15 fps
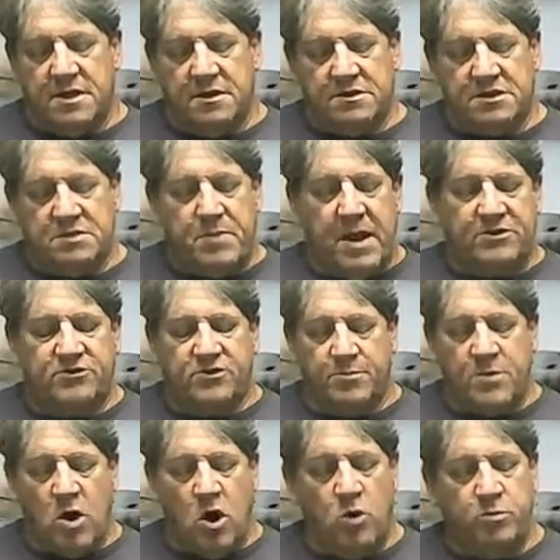Spectrum
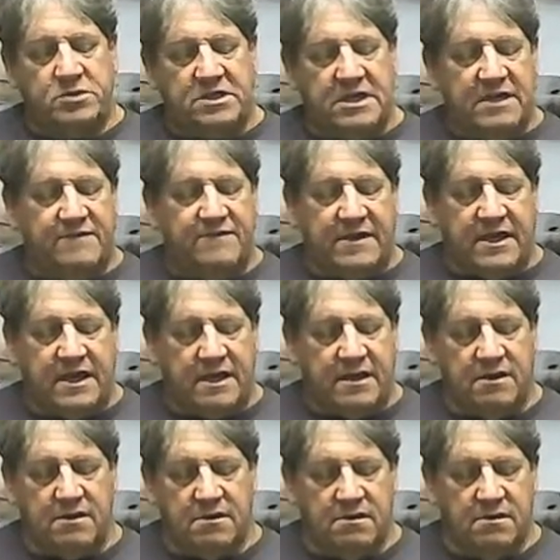Home TV?
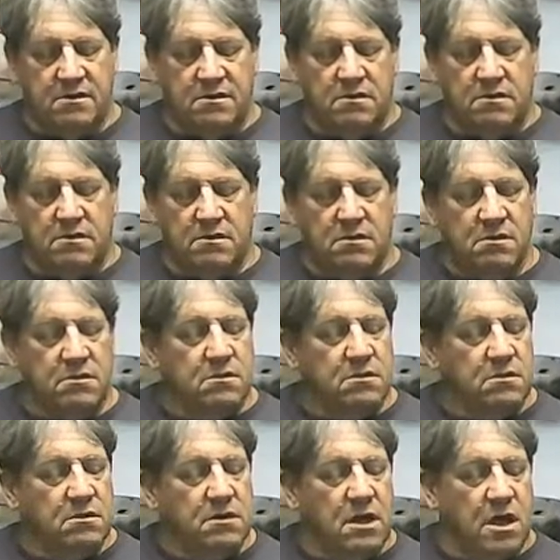
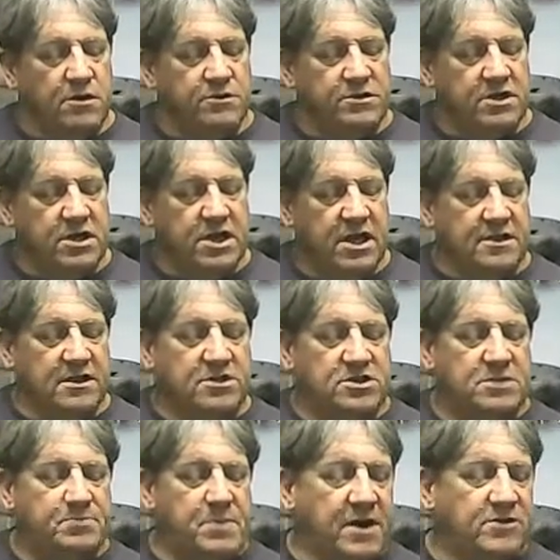You know, do you get the
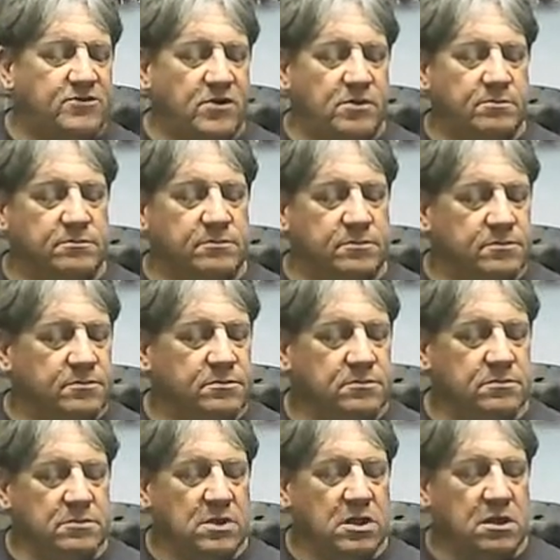Spectrum,
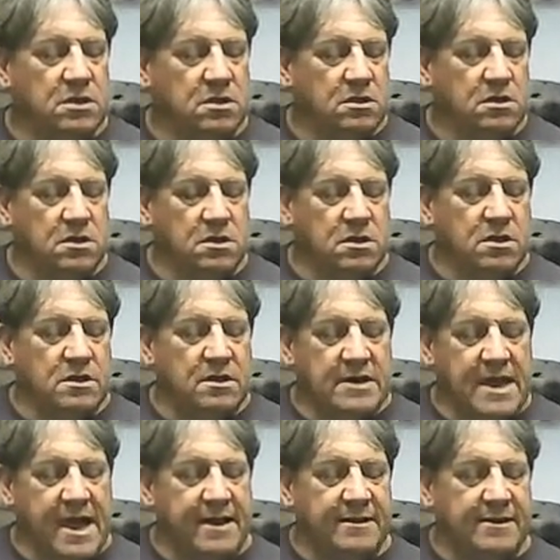
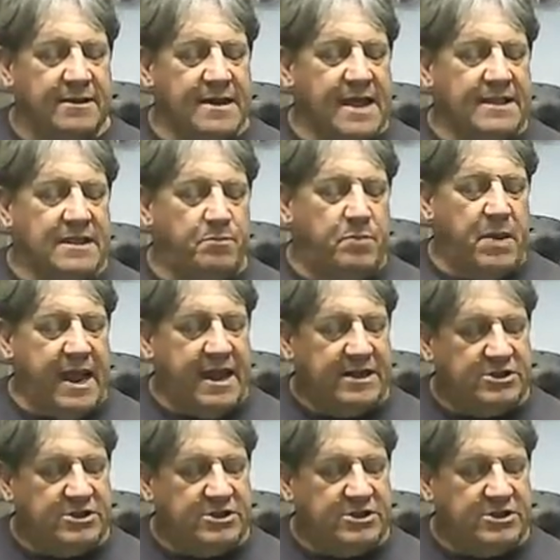not the pay